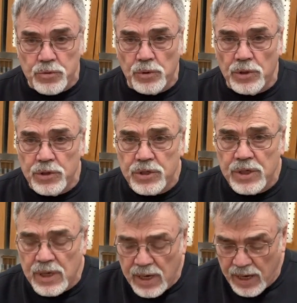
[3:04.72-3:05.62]
rulers,
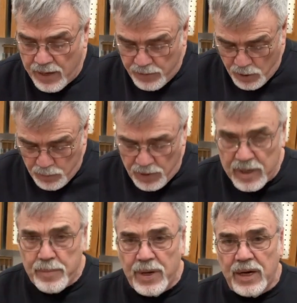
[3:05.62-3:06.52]
and they're
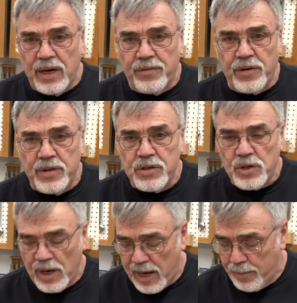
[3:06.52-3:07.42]
plenty big enough in this
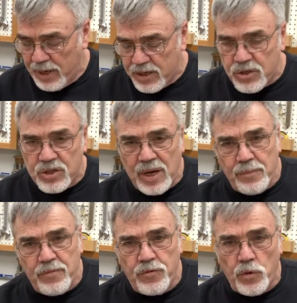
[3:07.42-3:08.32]
lab
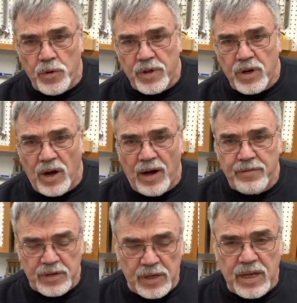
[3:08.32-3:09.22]
except for the
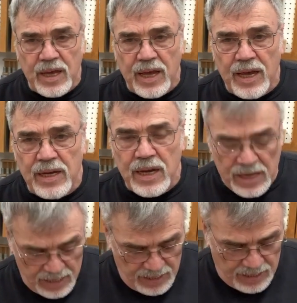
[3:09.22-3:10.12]
coffee can.
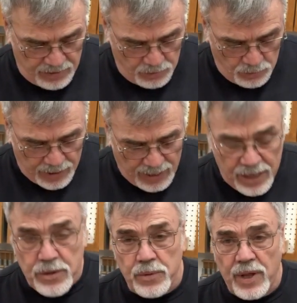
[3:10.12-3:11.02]
And the way I
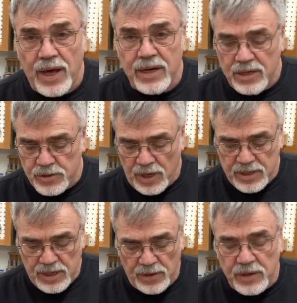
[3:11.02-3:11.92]
do that is I
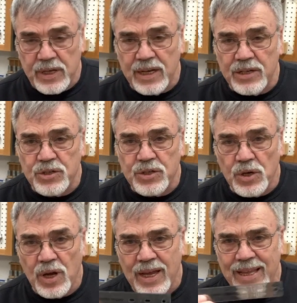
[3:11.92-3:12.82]
tell the
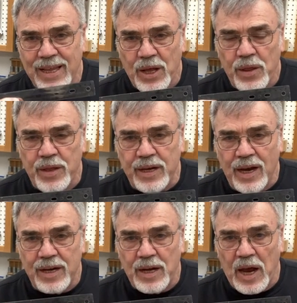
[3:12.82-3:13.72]
kids the
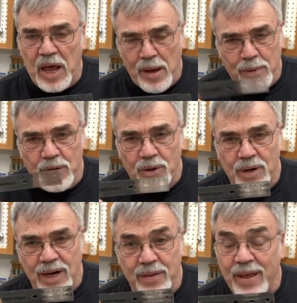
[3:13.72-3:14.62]

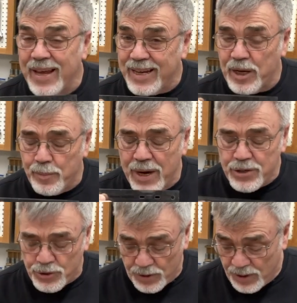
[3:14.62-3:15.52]
diameter and they can
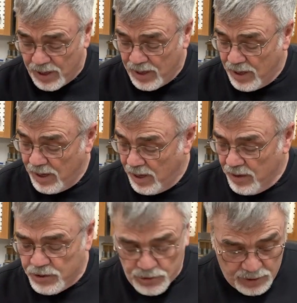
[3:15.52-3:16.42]
measure
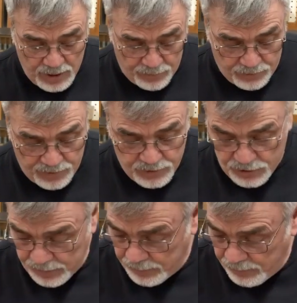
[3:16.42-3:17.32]
the circumference.